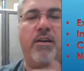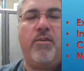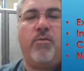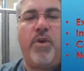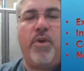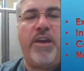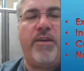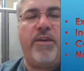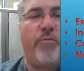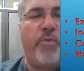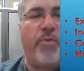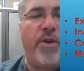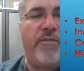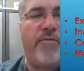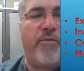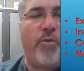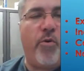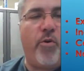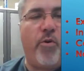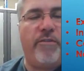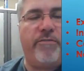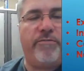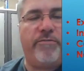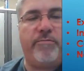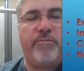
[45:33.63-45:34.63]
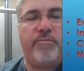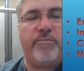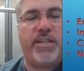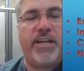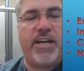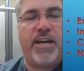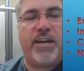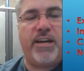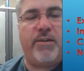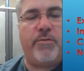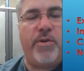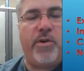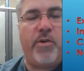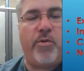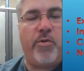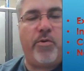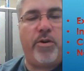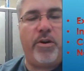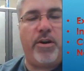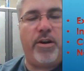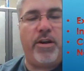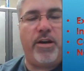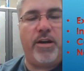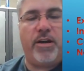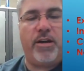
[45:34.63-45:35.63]
We've ordered from China. We
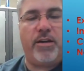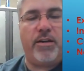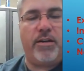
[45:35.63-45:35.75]
ordered